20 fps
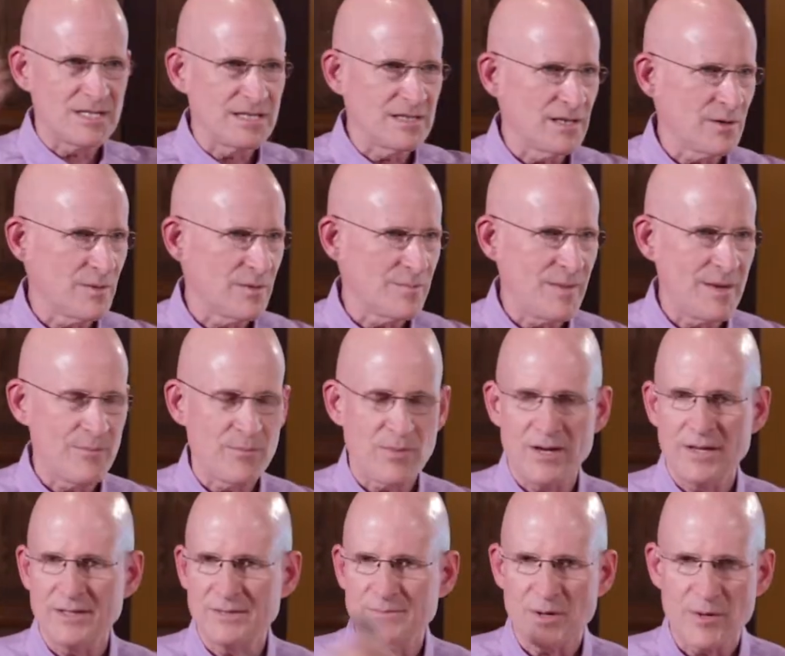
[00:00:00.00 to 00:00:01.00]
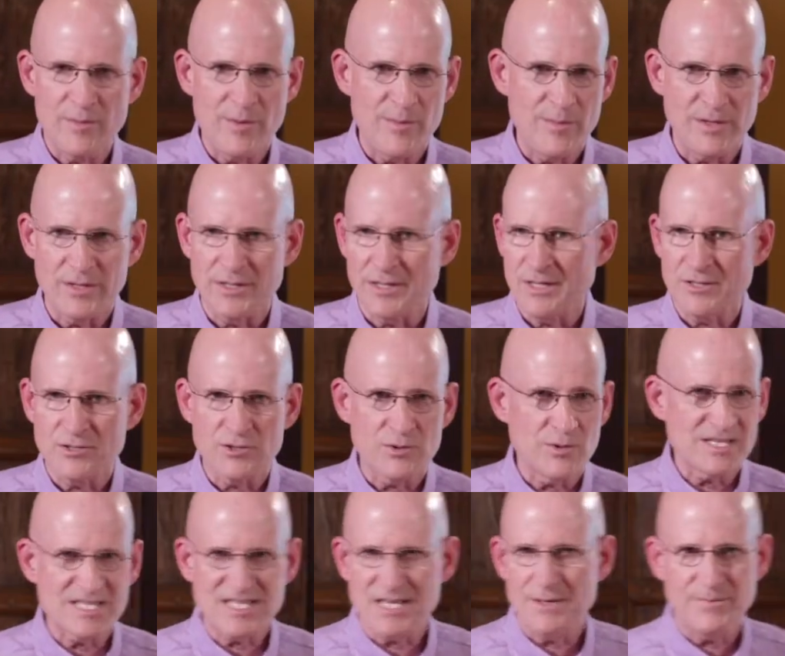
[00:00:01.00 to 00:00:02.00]
dealing with membrane permeability, they're
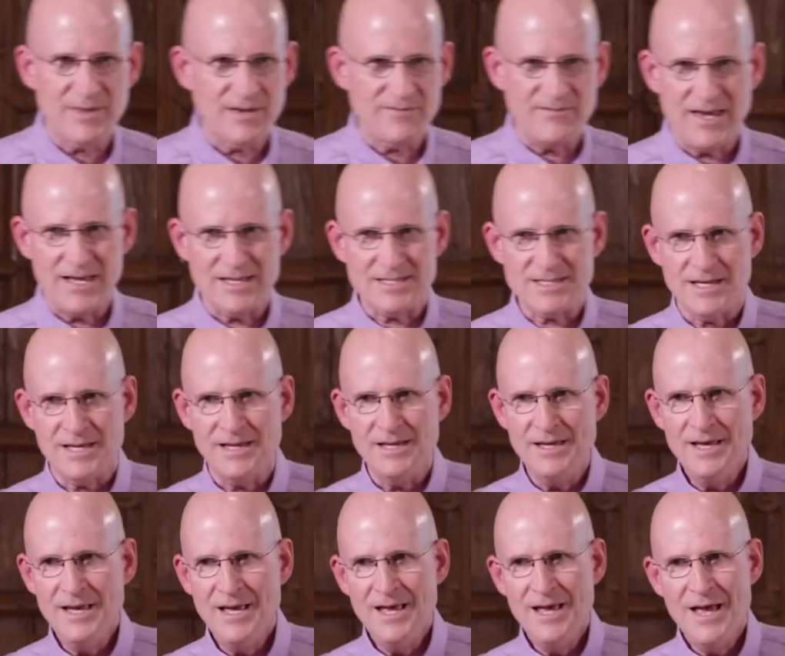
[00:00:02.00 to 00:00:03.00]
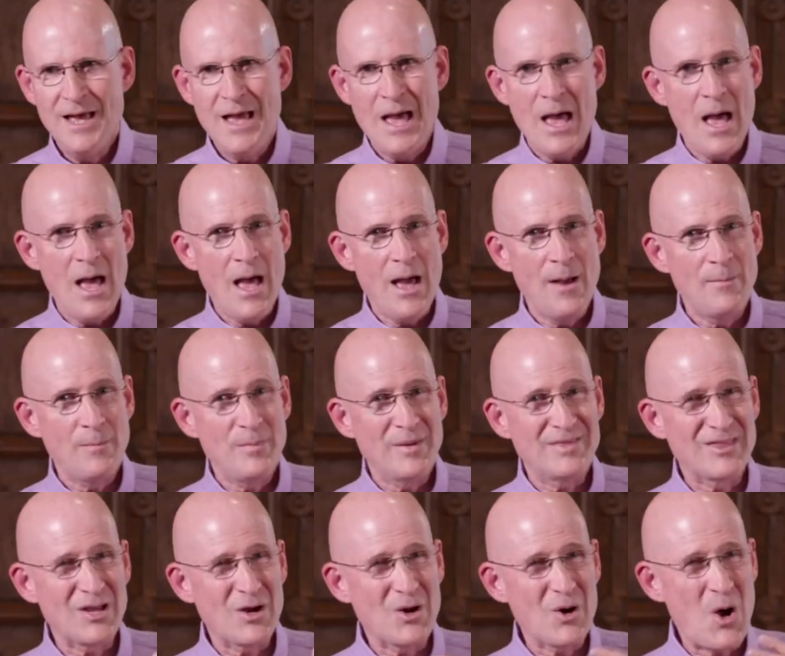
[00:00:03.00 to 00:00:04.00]
doing something fancy.
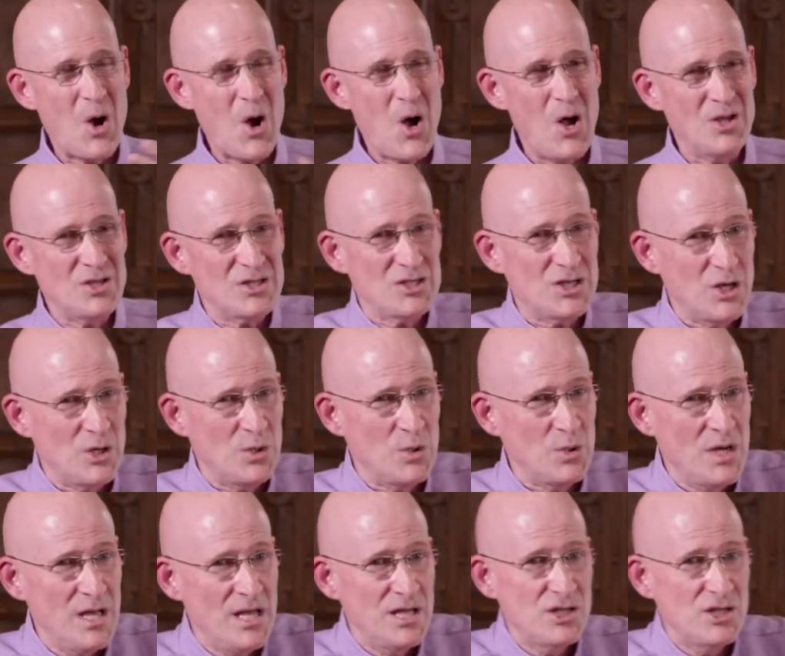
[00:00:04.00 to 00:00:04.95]
But they're also